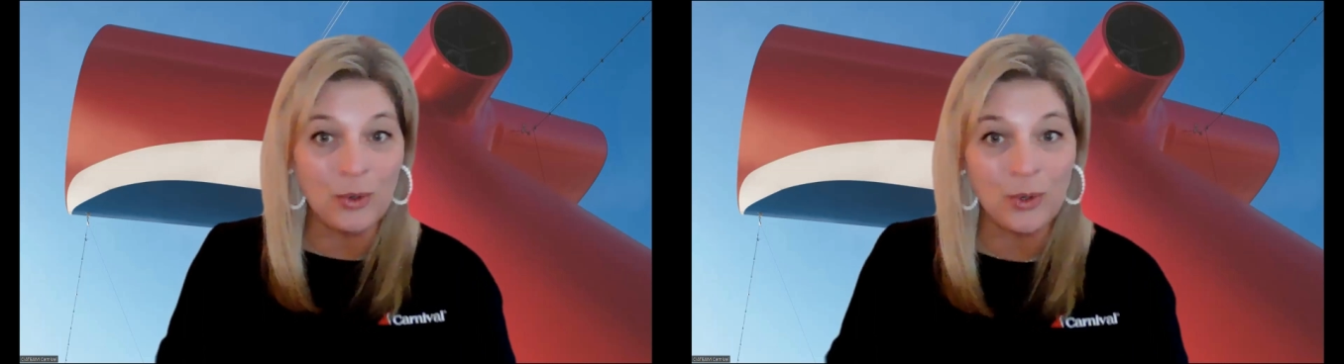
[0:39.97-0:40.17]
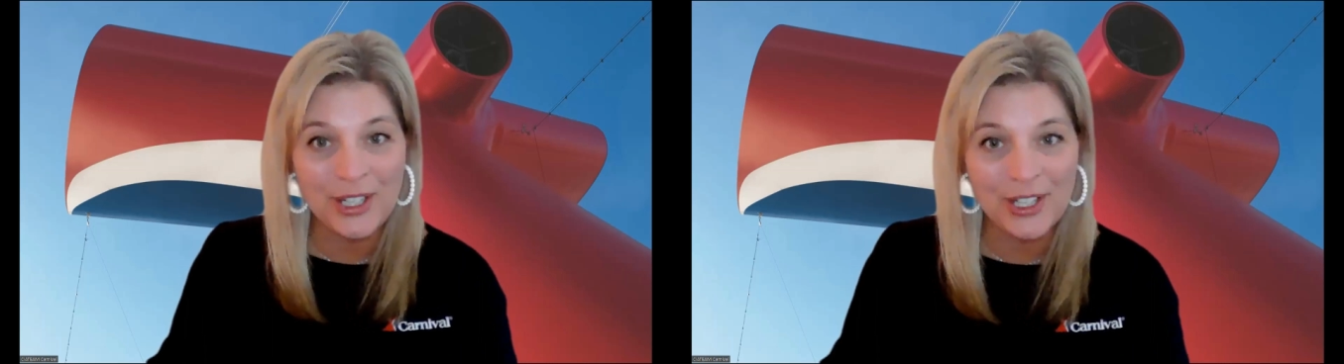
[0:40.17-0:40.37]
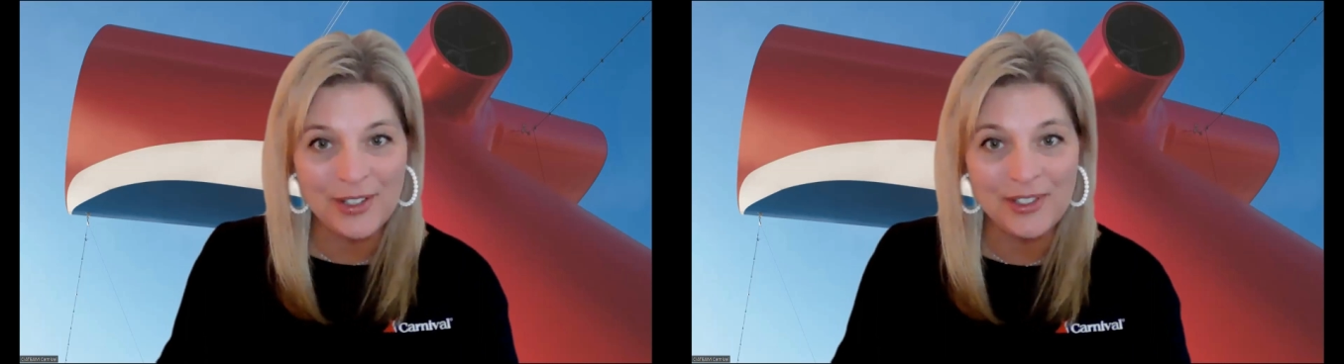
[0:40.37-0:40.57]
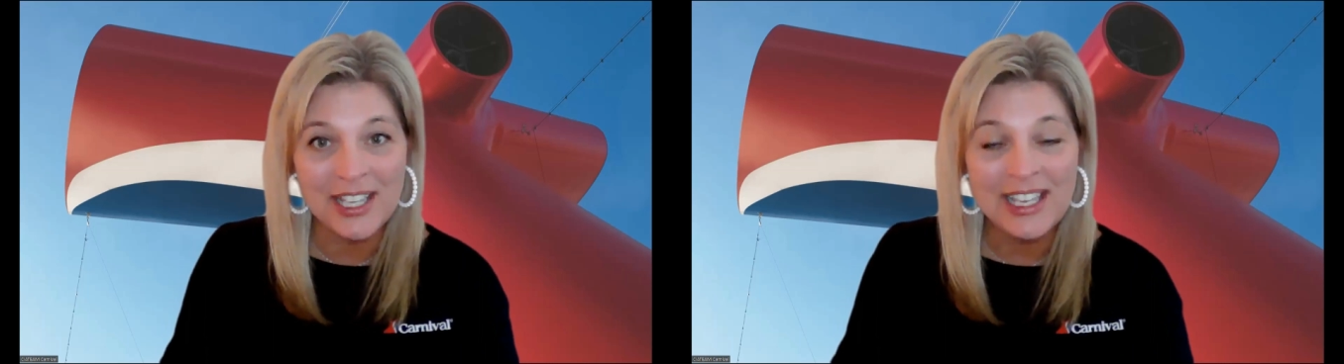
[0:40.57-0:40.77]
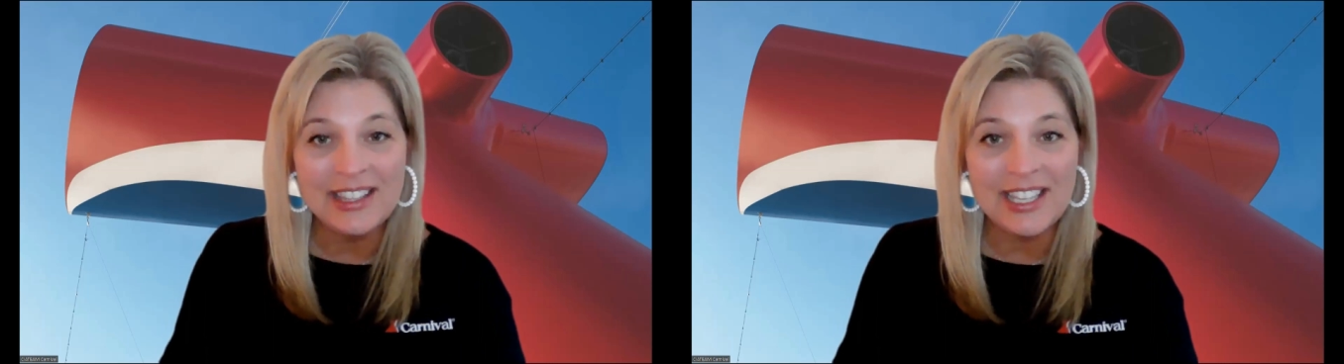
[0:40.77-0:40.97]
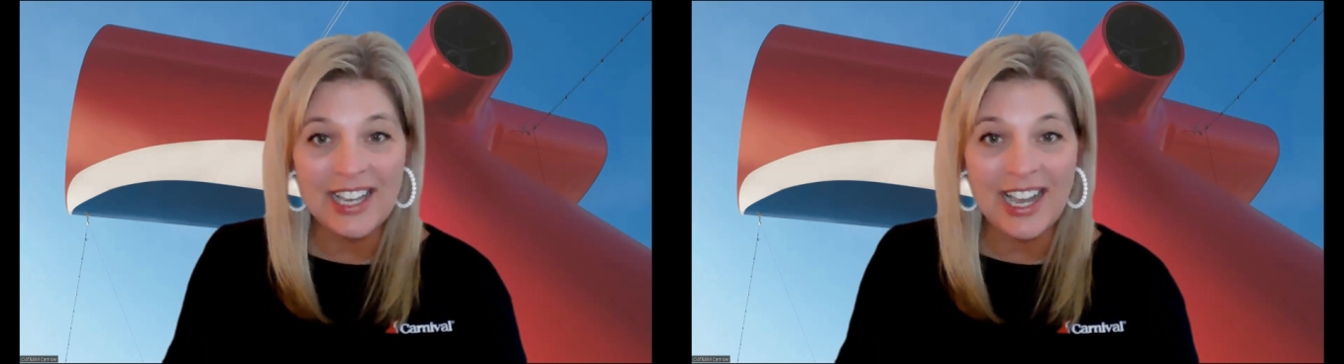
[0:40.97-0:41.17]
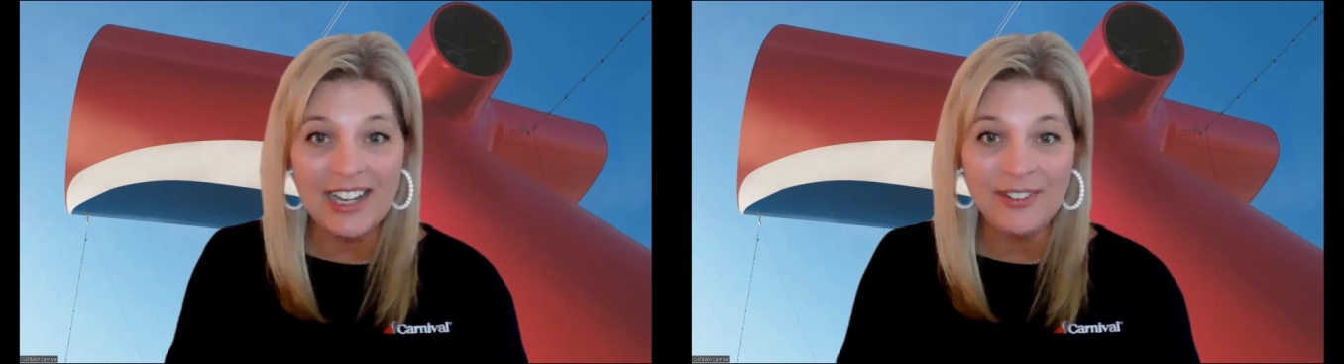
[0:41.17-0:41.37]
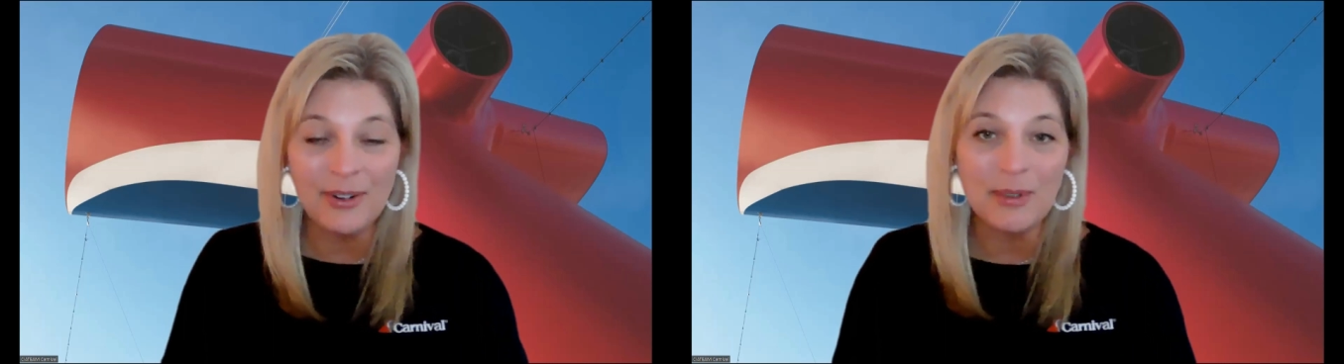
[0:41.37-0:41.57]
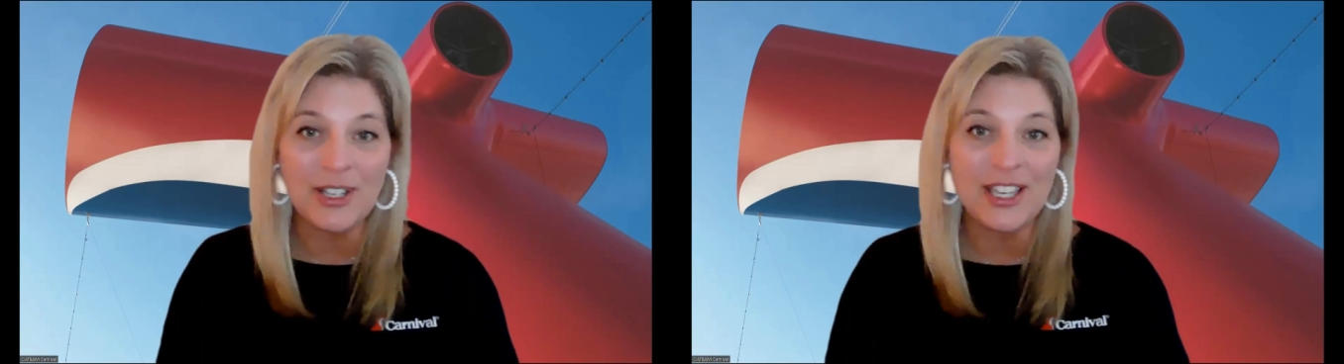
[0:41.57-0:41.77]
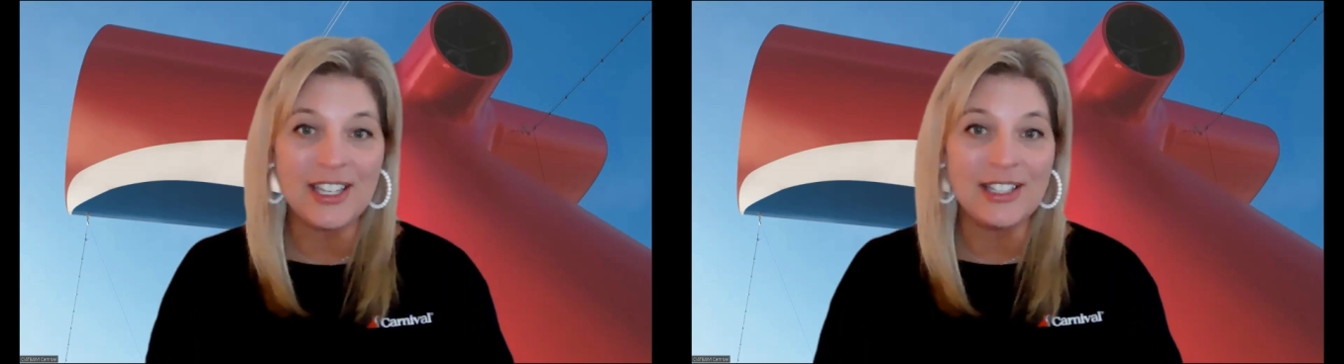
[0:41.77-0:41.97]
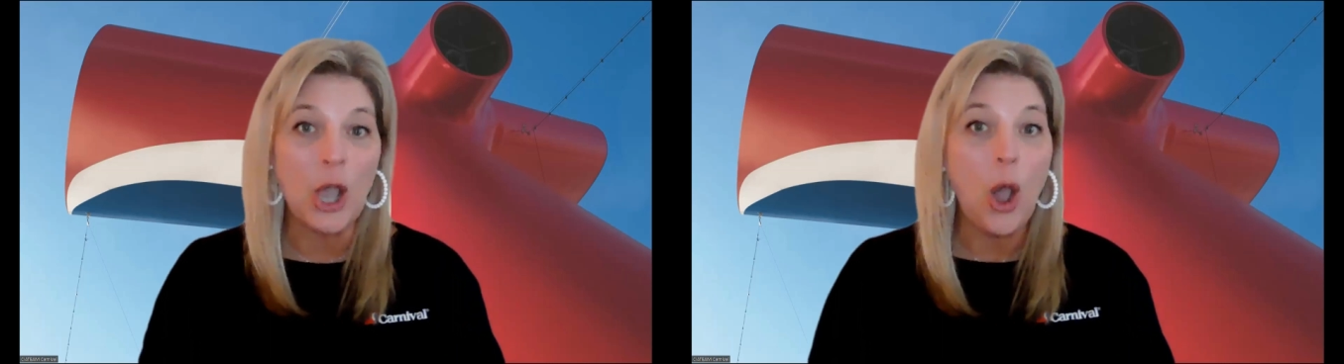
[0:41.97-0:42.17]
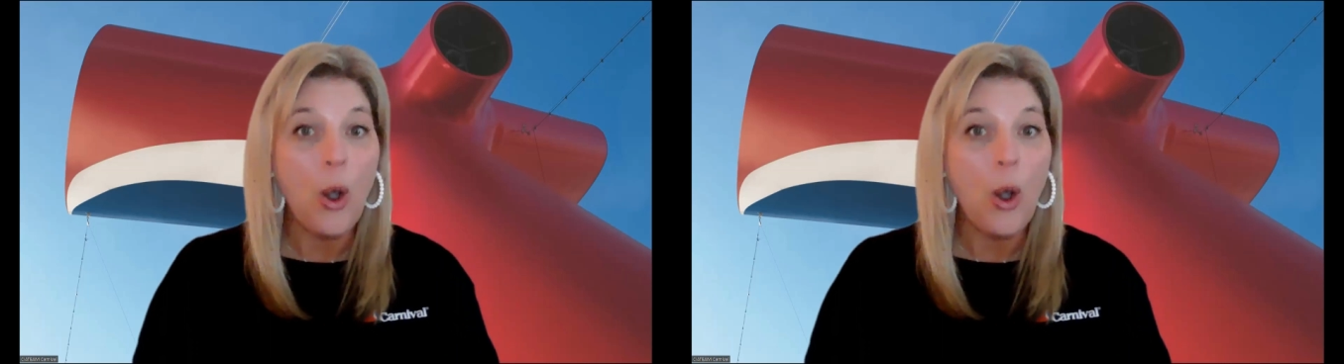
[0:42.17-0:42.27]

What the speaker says: Oreos that you hide from your kids,